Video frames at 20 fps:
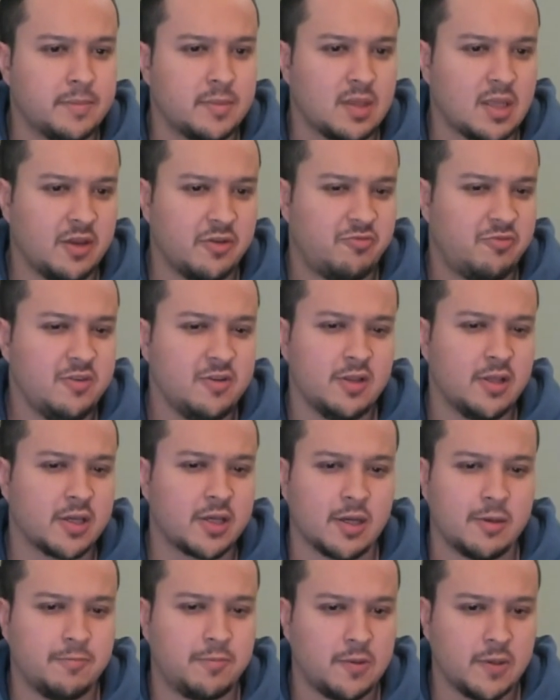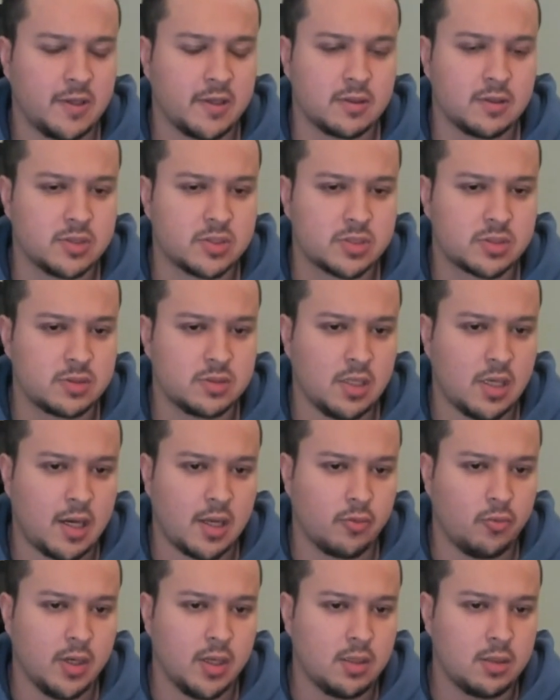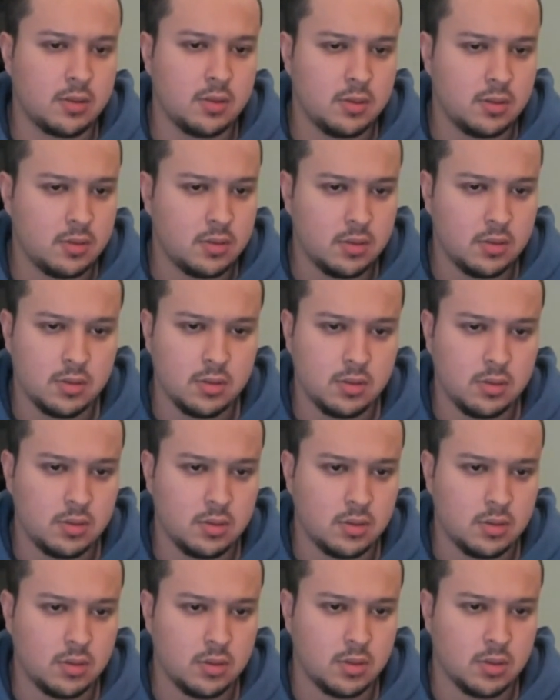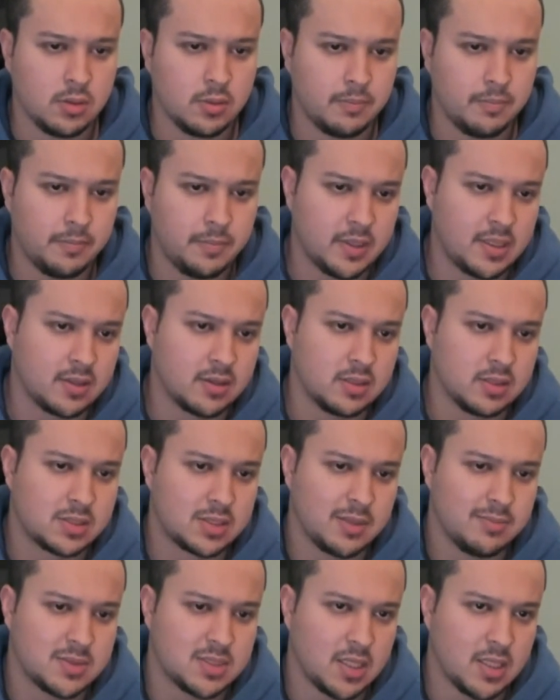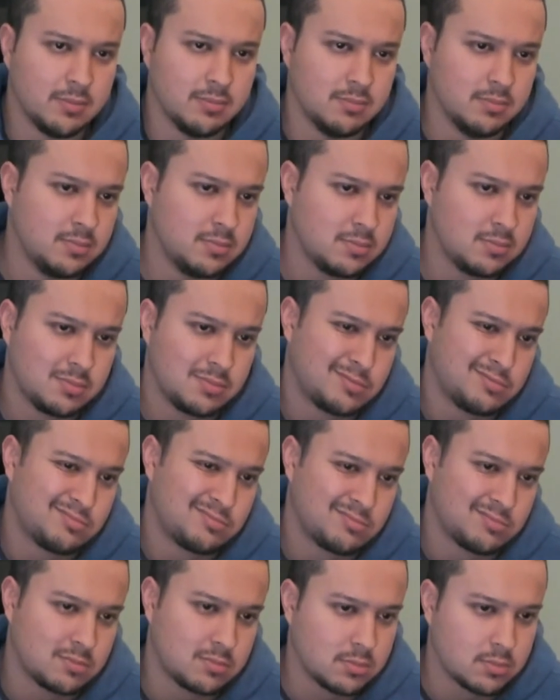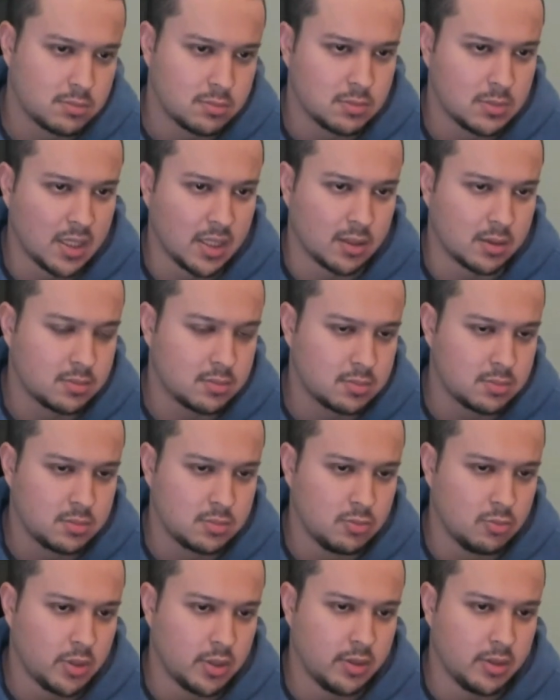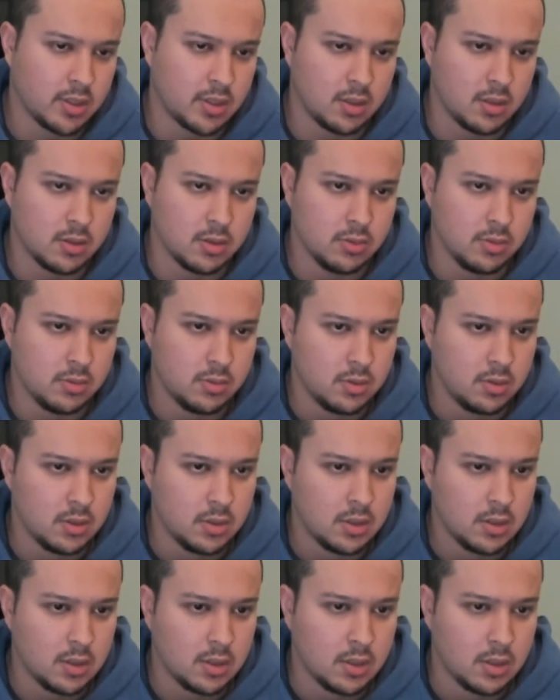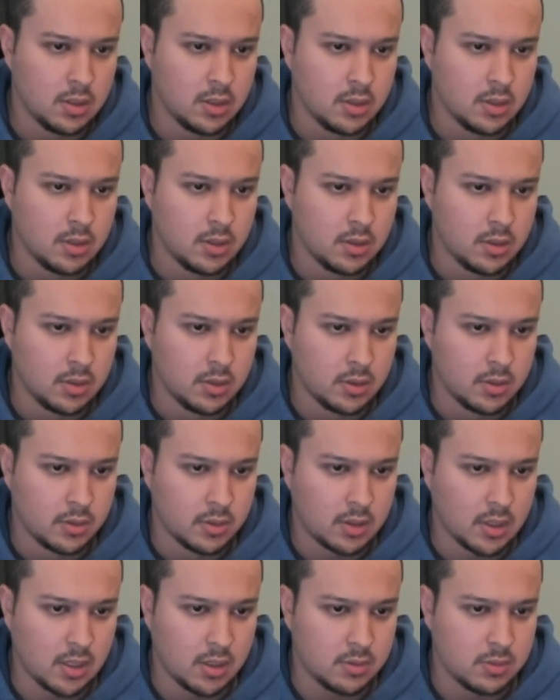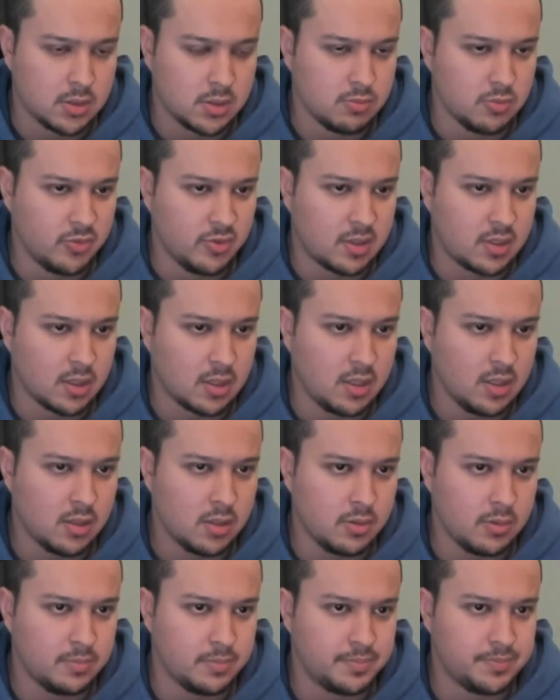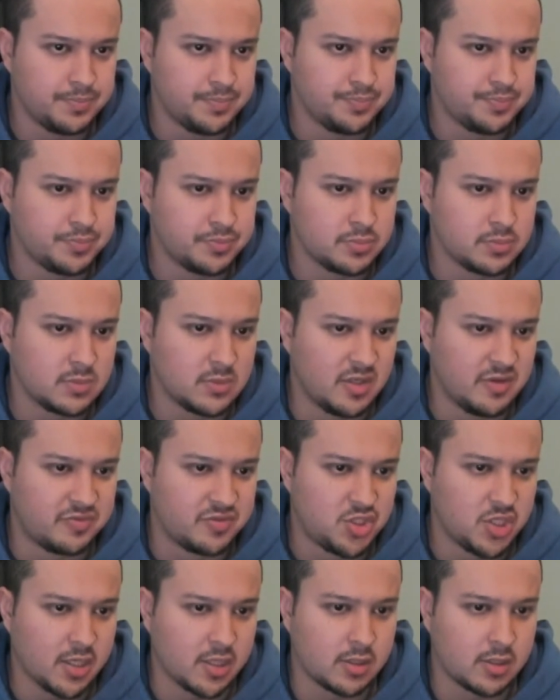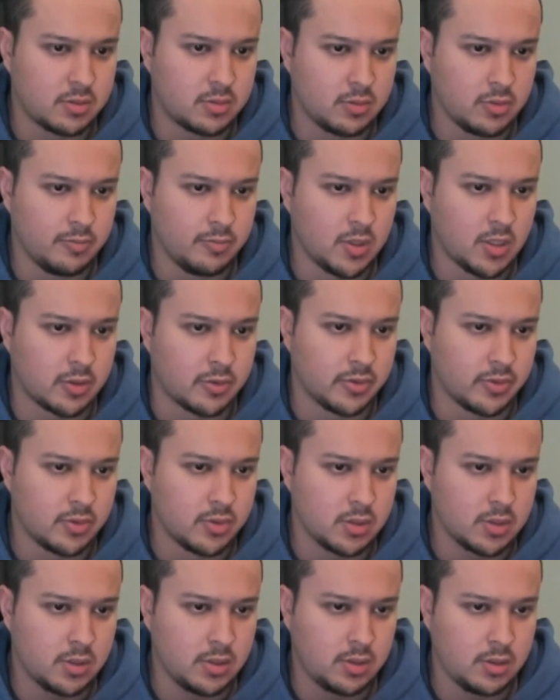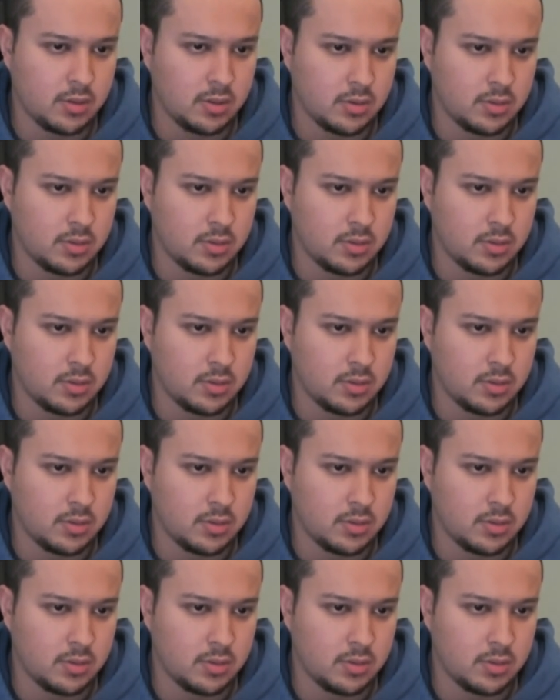I feel like I'm playing this not well, but at the same time, like, what are they going to do? Okay, move the king here. If check, block with the rook.